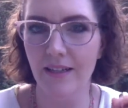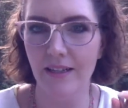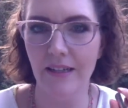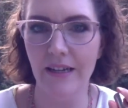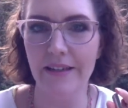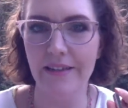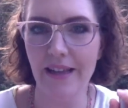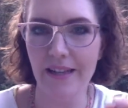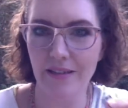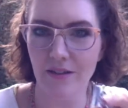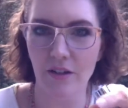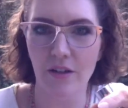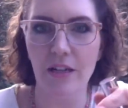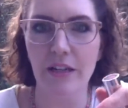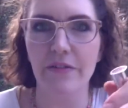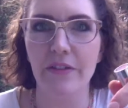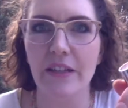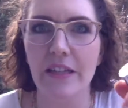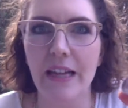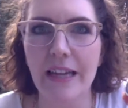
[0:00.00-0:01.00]
and that's not
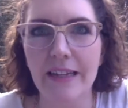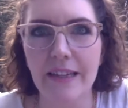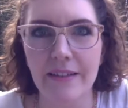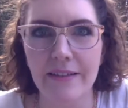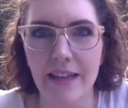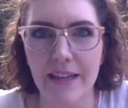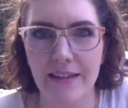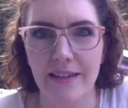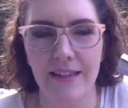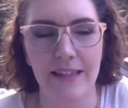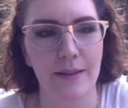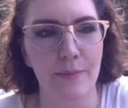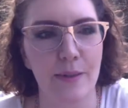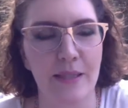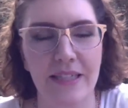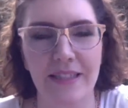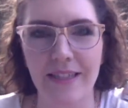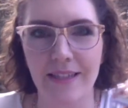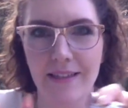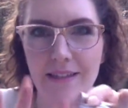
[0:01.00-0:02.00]
even like, that
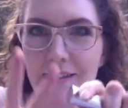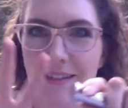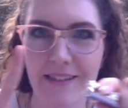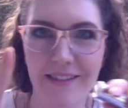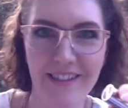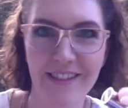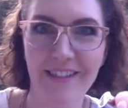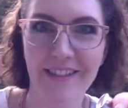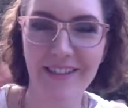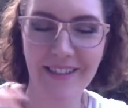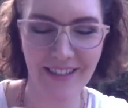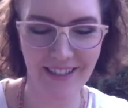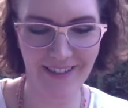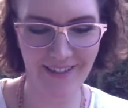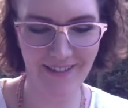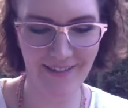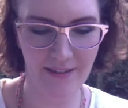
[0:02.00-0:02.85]
lipstick doesn't exist.